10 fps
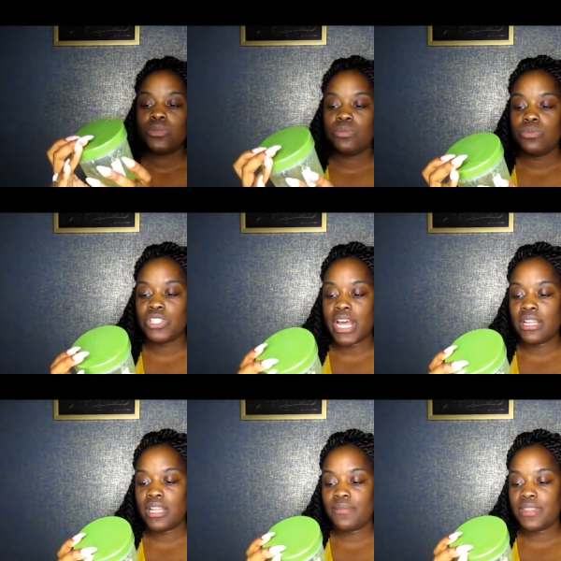Which I
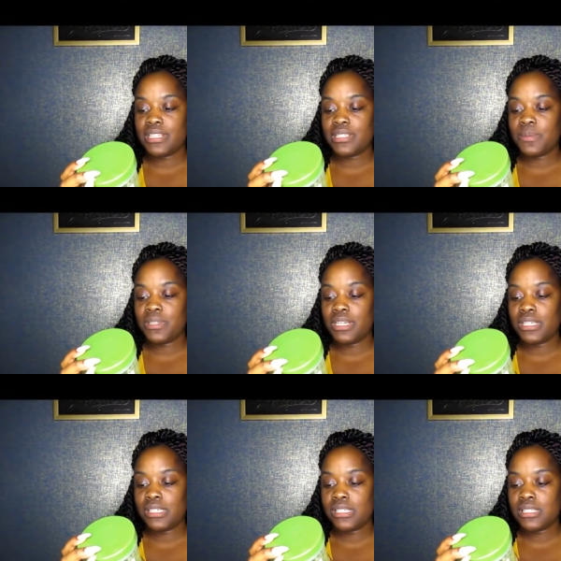love this
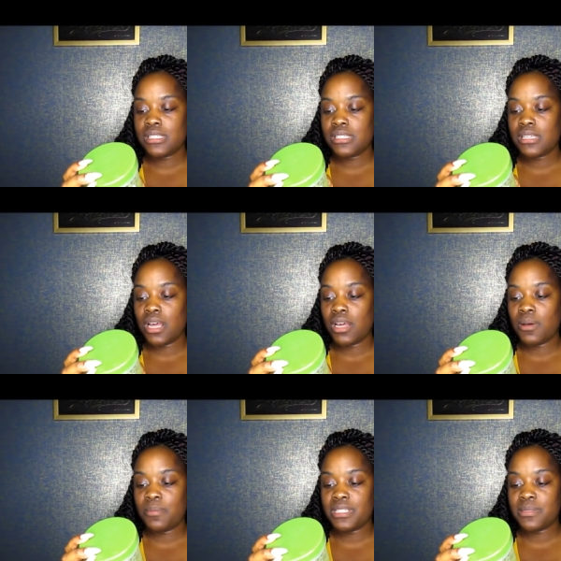because
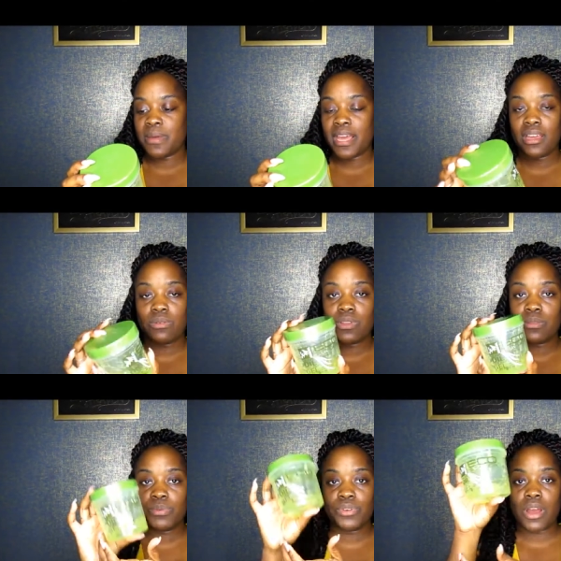it's made
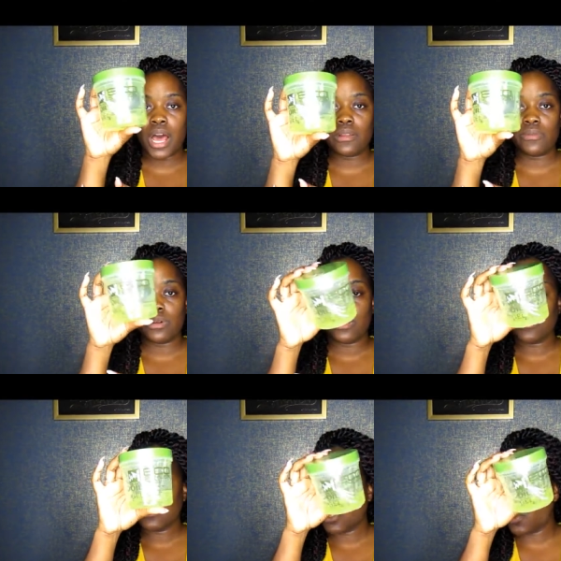with pure olive
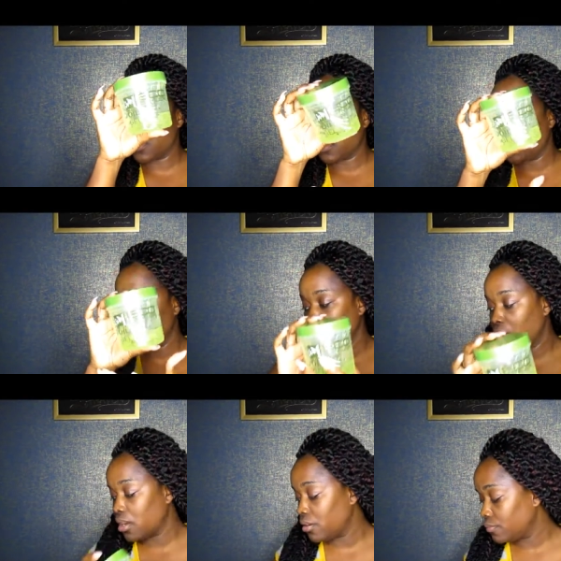oil, so it's good for your
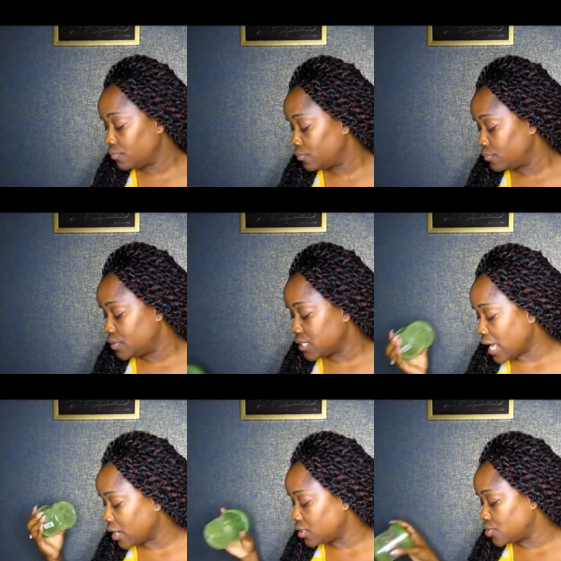hair. It's
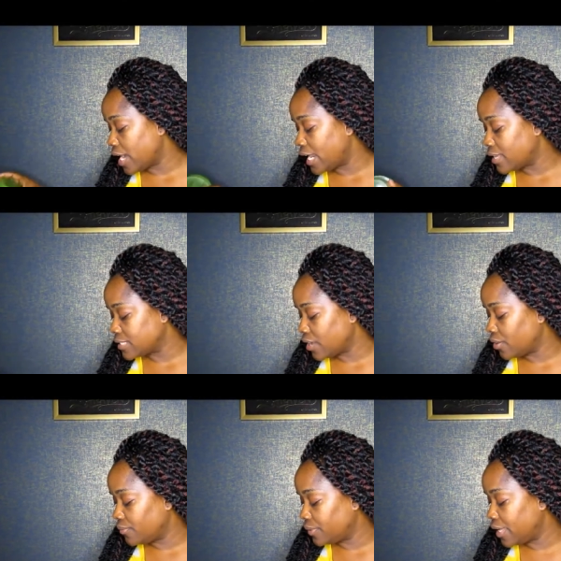not gonna dry it out, it's not
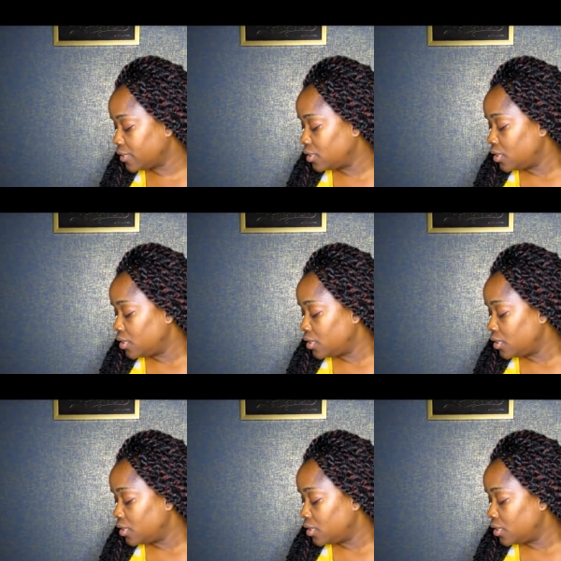gonna flake.